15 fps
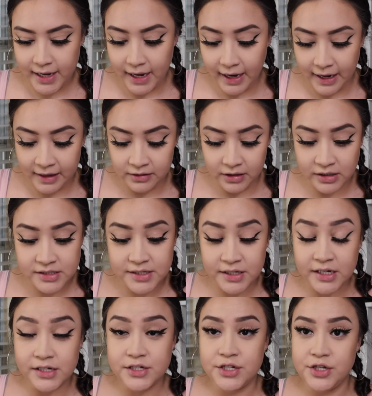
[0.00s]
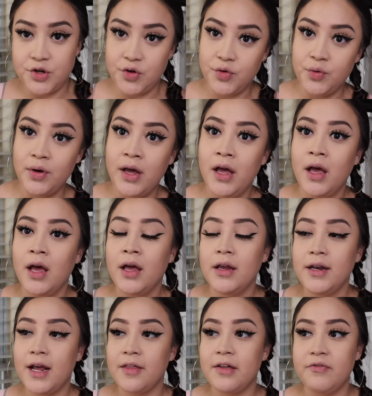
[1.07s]
it looks good too.
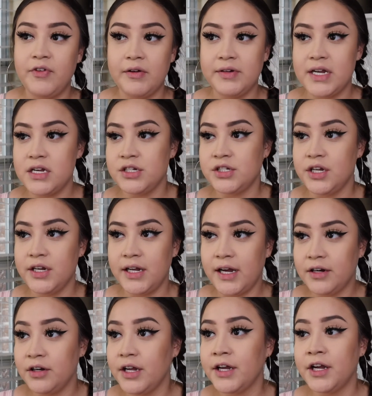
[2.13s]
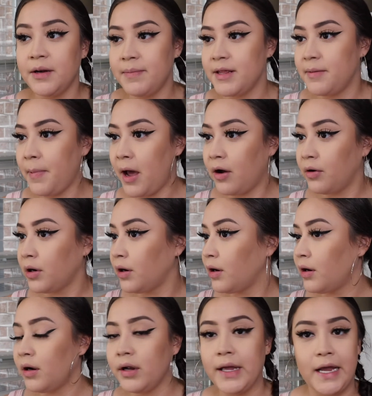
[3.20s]
Now the foundation, it could be the
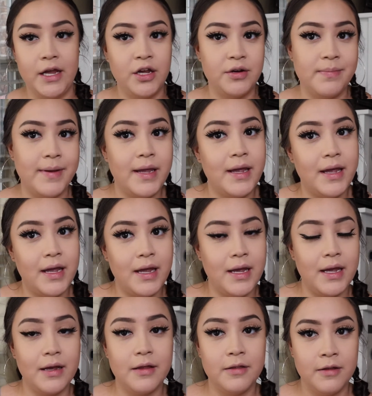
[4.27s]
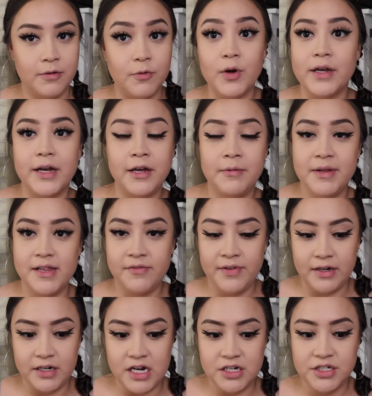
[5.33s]
powder, it could be the
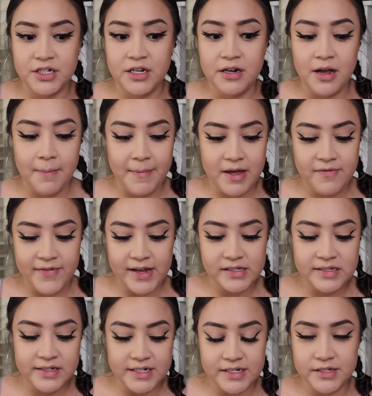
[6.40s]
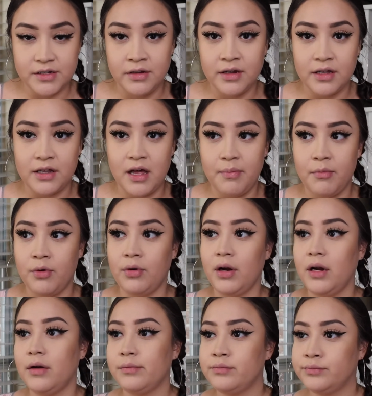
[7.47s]
foundation. My face does look a lot
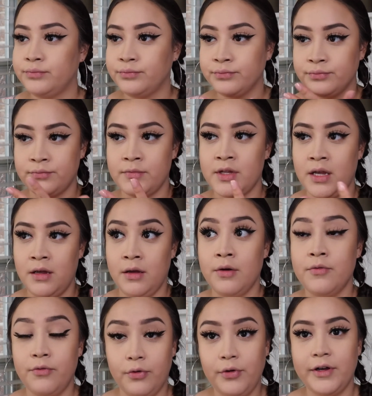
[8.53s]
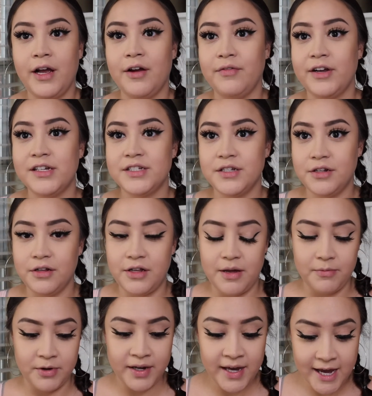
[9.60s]
more full coverage and a lot
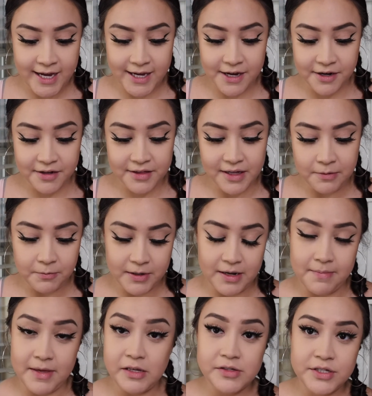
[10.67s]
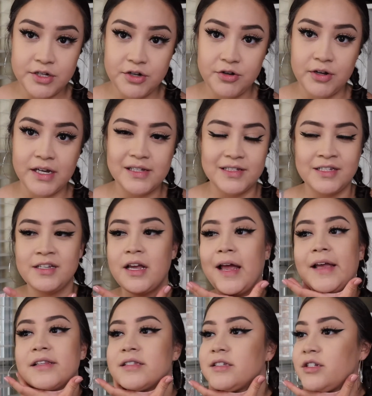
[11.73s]
more cakier than what I'm used to, because
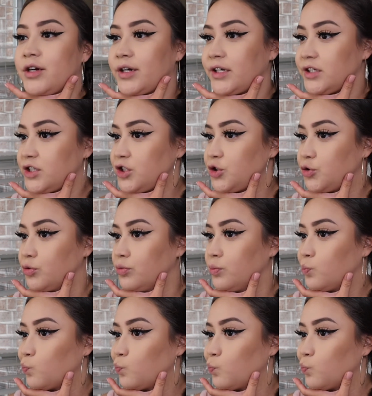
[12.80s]
it's starting to,